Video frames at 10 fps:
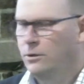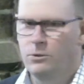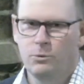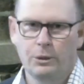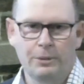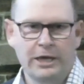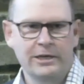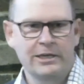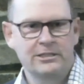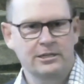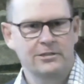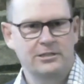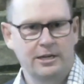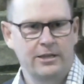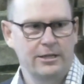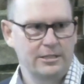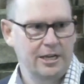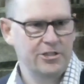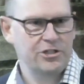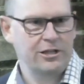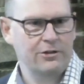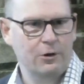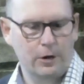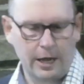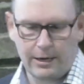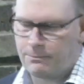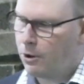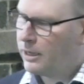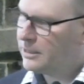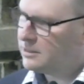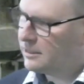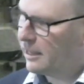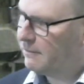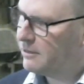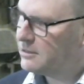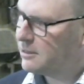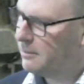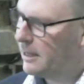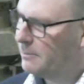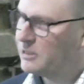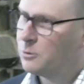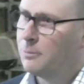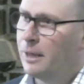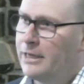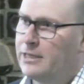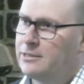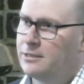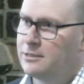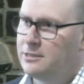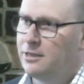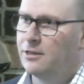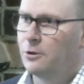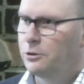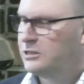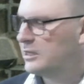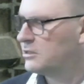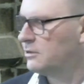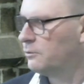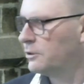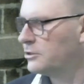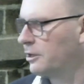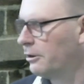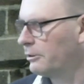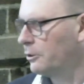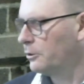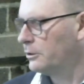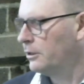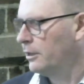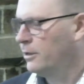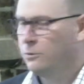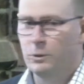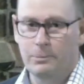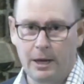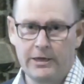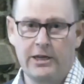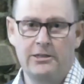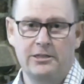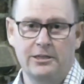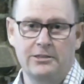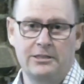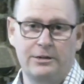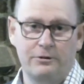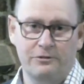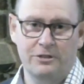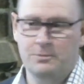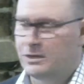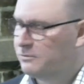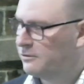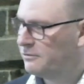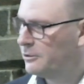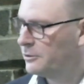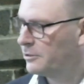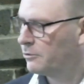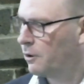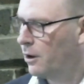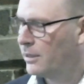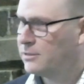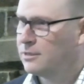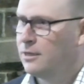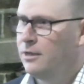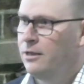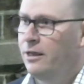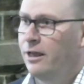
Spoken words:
We may need to consider the intention that God had in mind as he gave these commandments. We may need to consider the context of what is going on. We may need to consider if it's been fulfilled in Christ. And